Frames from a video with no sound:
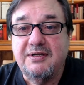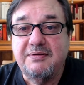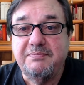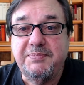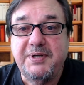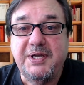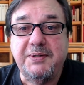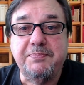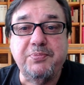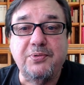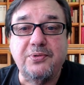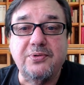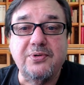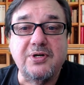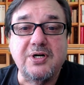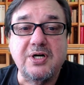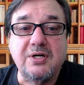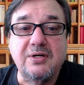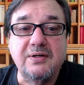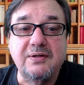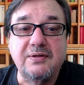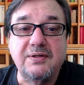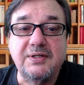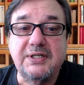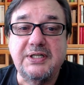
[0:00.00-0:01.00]
People
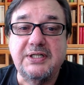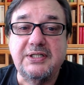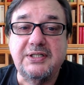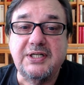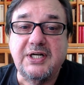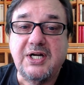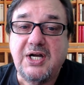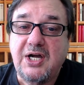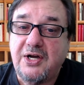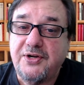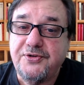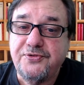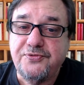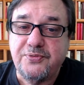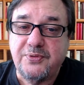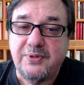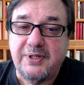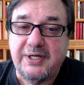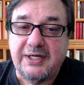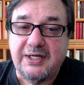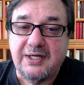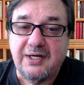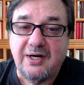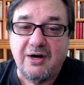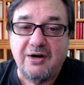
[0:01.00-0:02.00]
in the
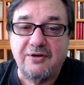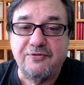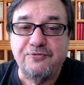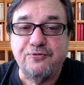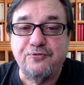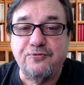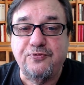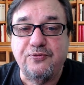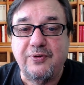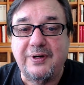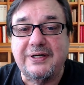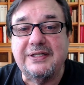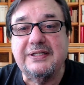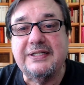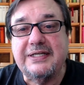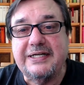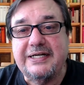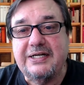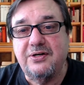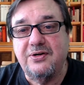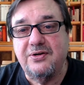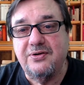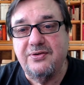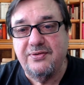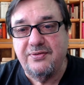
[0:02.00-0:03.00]
country are
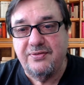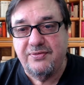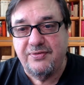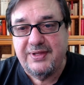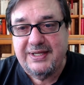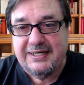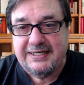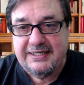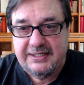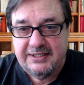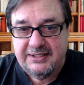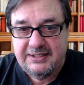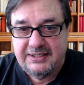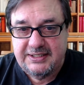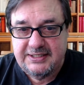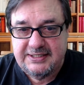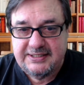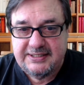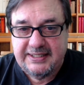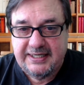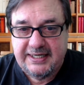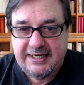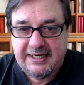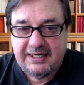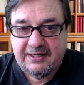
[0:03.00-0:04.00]
friendlier than in the
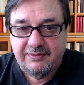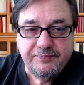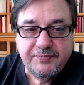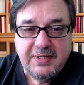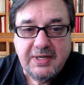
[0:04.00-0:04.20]
city.